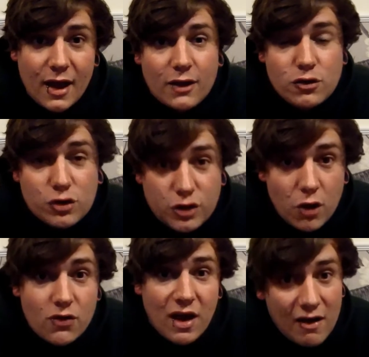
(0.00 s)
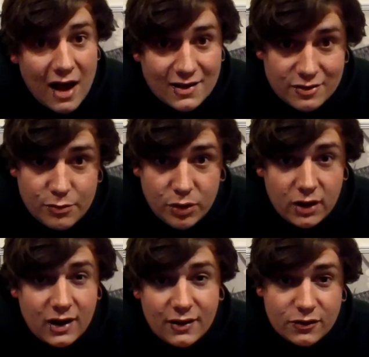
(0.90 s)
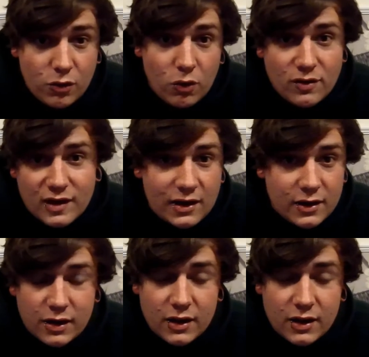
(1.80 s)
you could go there, ask them politely at the door, say,